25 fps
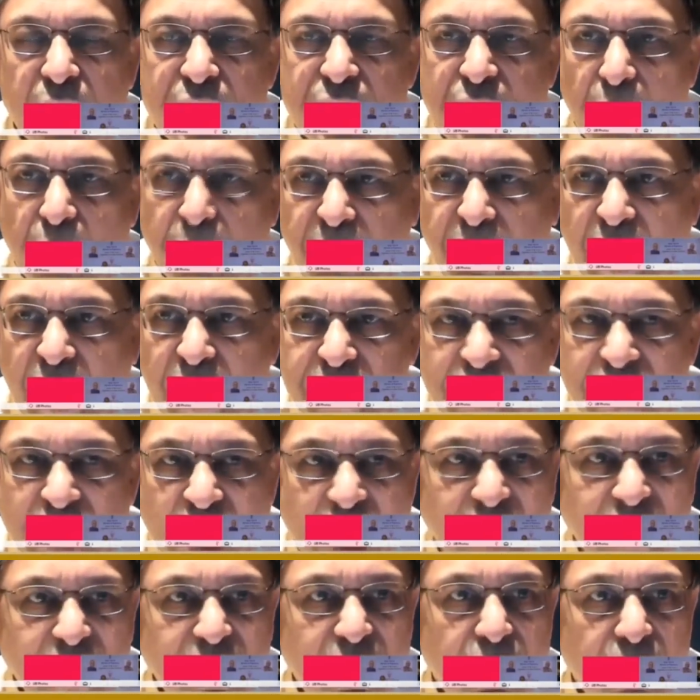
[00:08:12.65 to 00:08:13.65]
Sabka
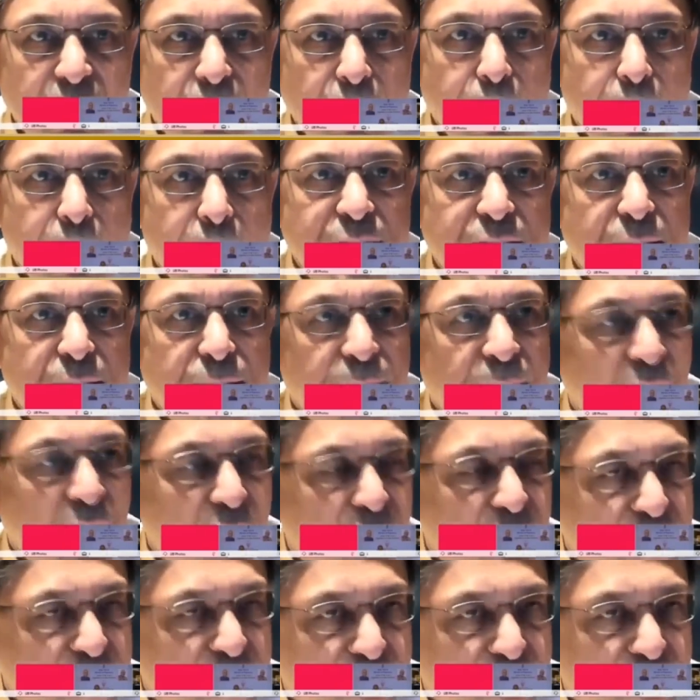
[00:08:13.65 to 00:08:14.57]
Saath, Sabka